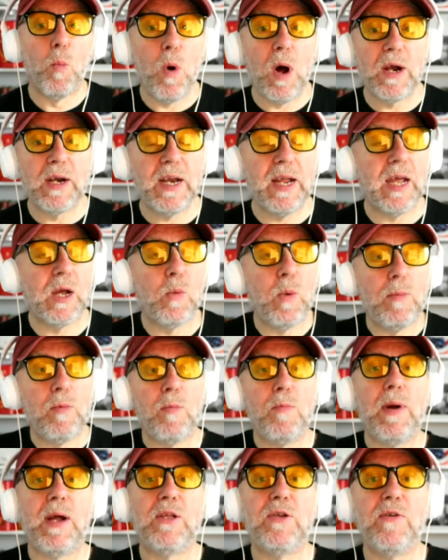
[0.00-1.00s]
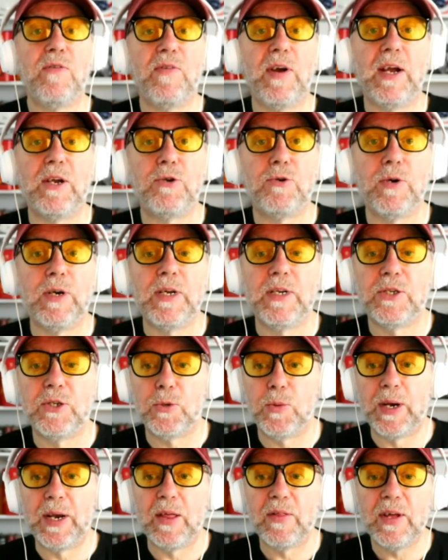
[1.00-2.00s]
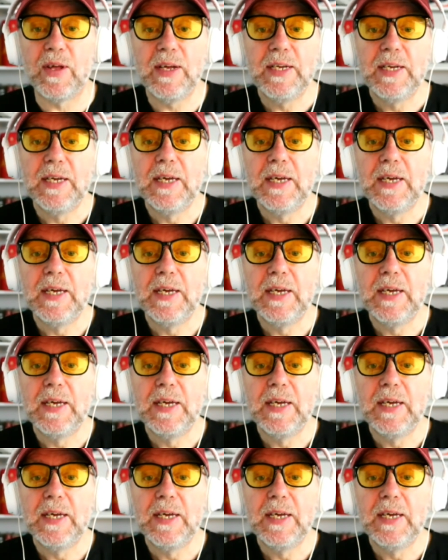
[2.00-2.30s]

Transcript: one equipment manufacturer to another,